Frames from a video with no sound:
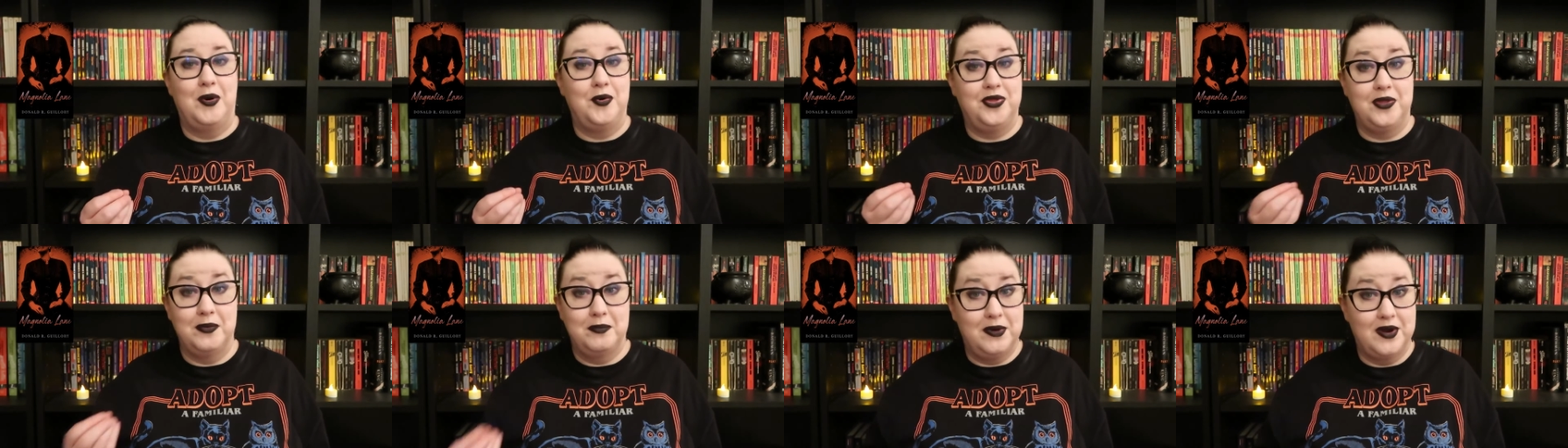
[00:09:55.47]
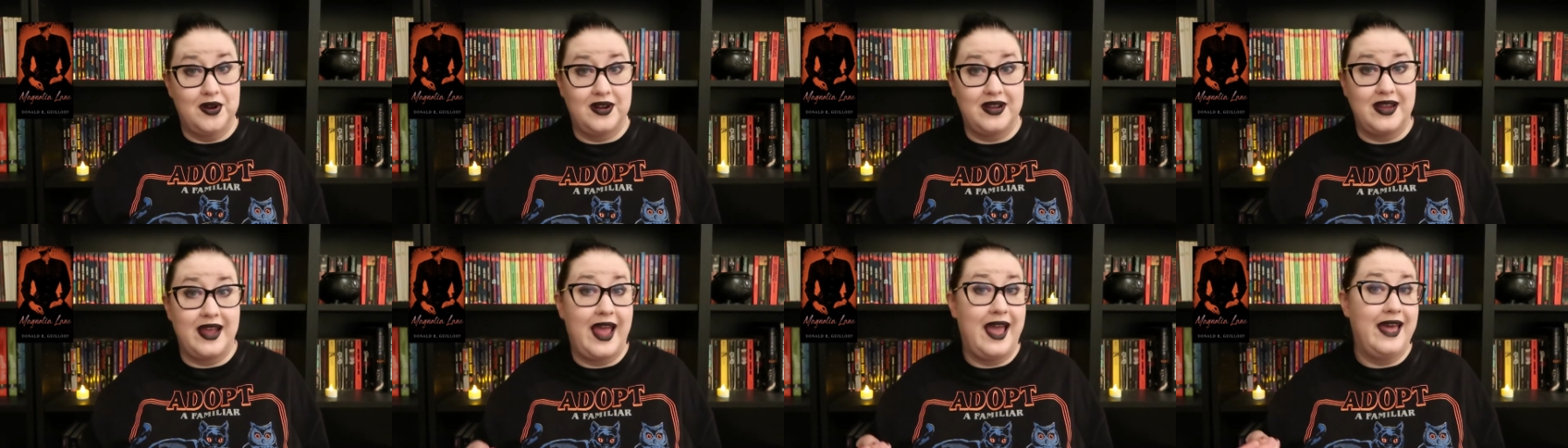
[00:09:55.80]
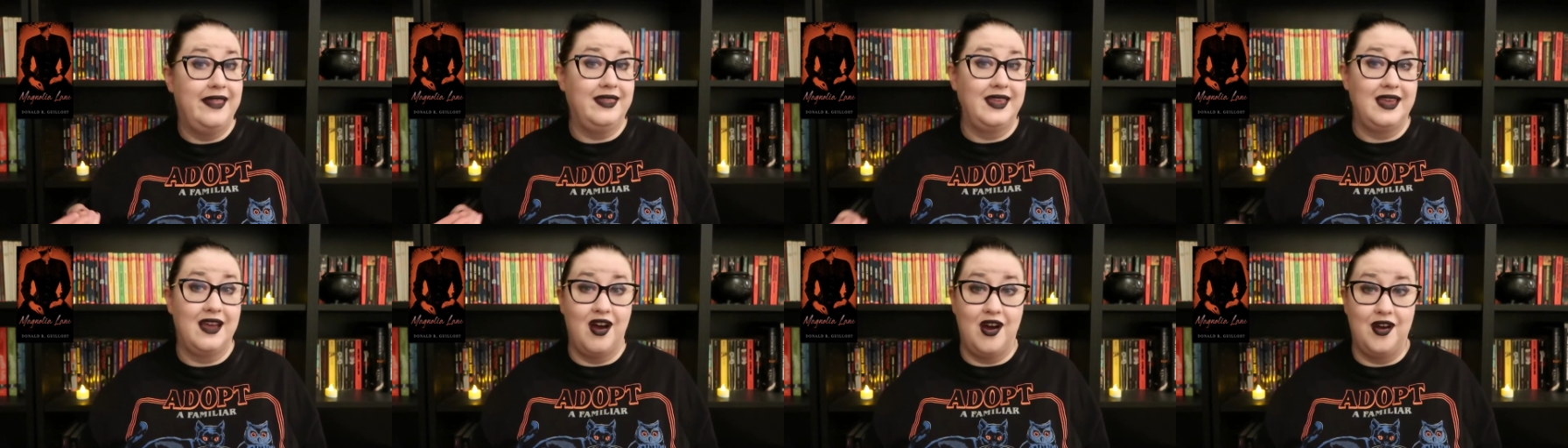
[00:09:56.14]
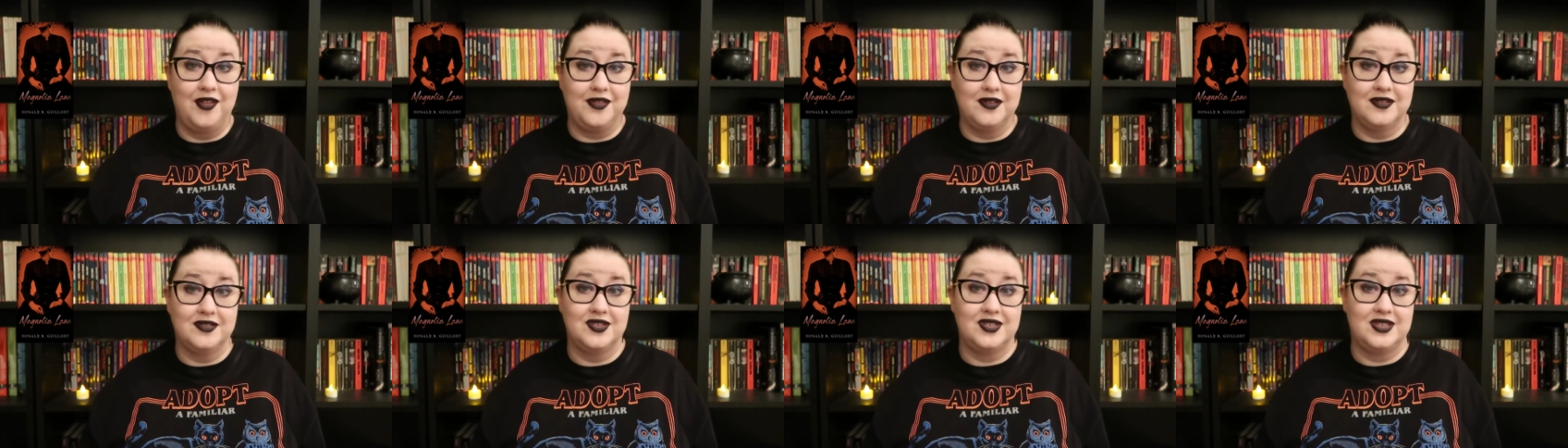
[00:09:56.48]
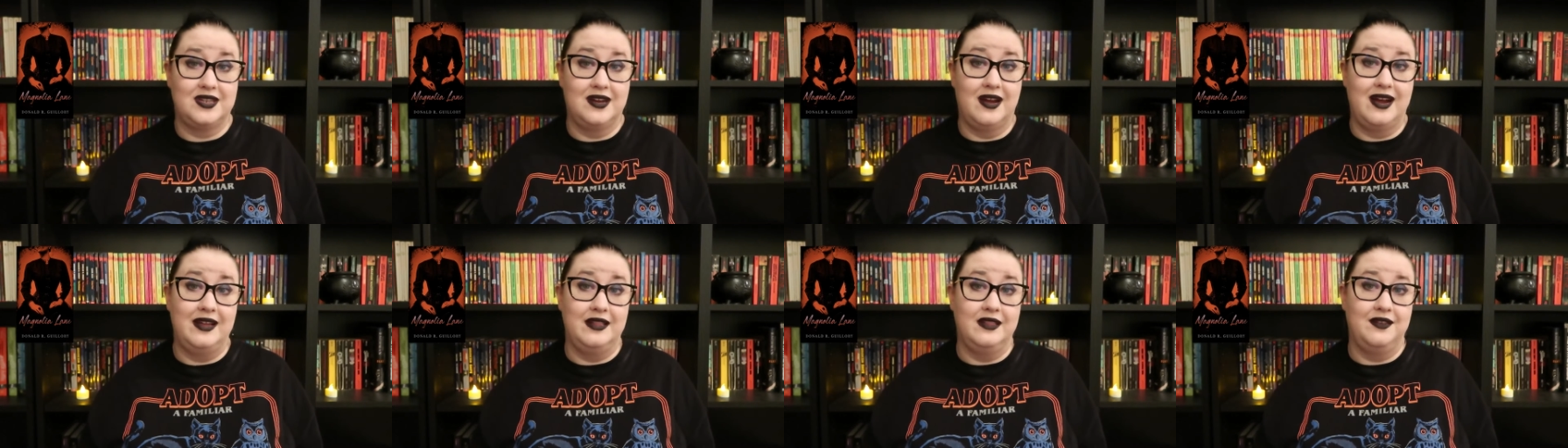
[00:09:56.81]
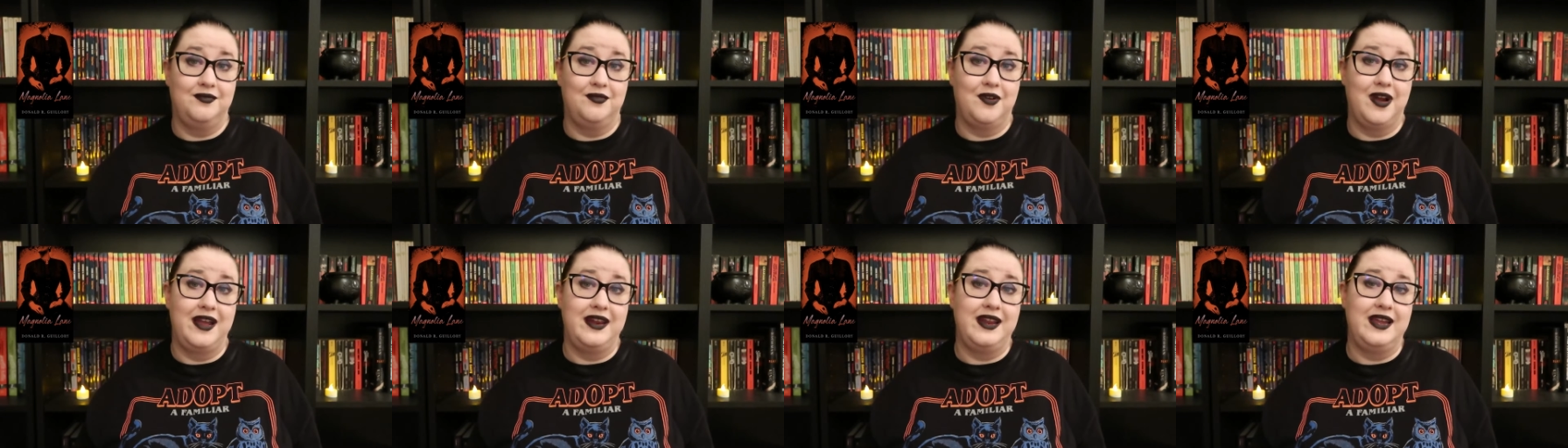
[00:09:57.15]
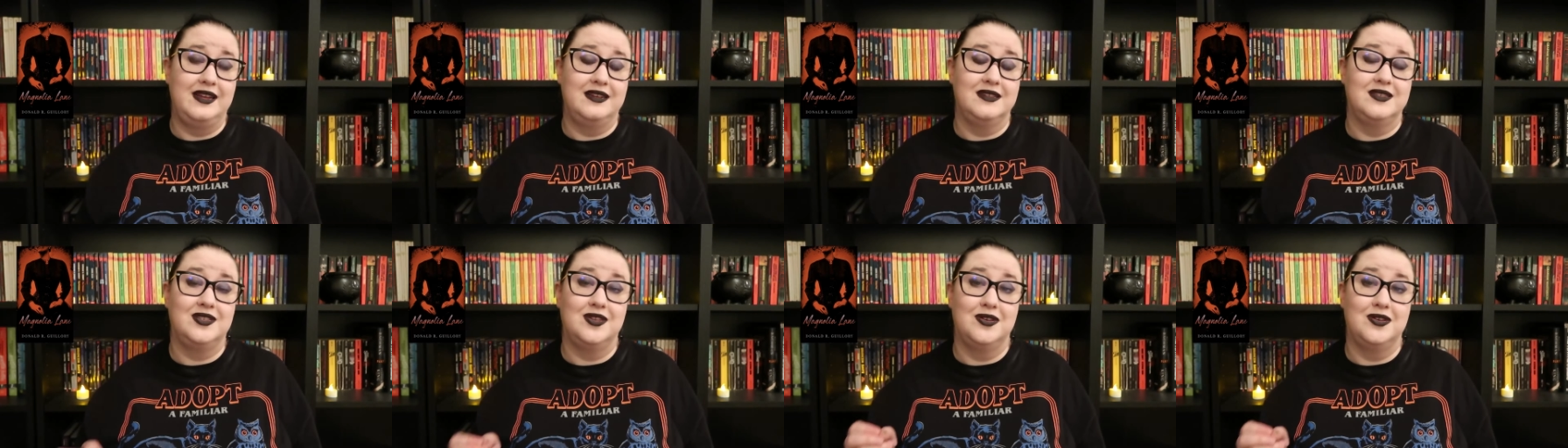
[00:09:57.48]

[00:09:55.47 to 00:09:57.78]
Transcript: both the book and the author's style of writing.